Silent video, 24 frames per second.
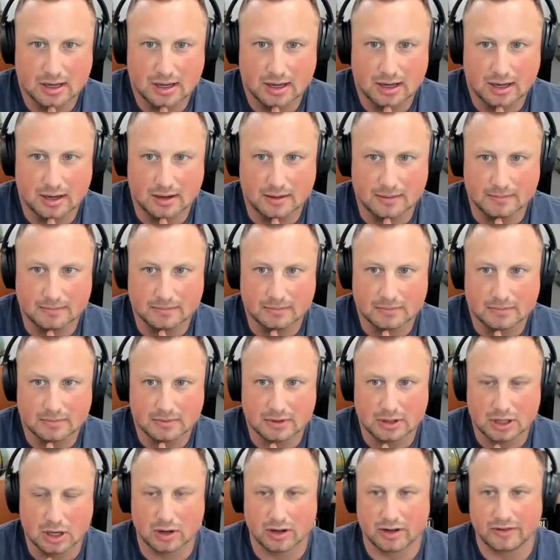
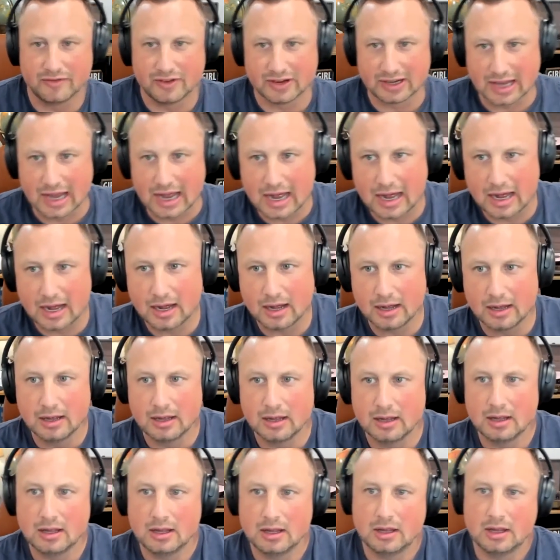If a guy
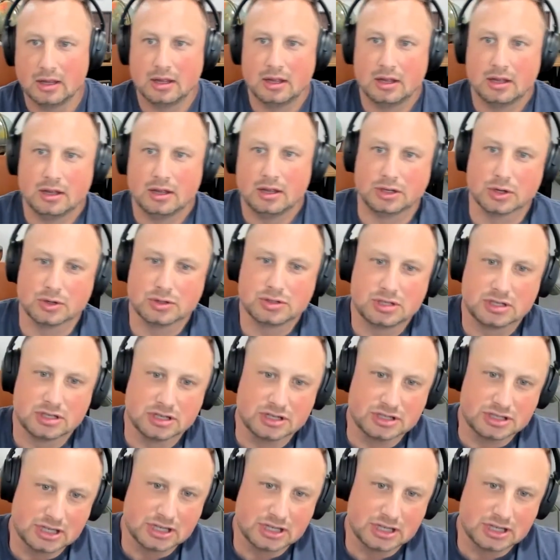goes to the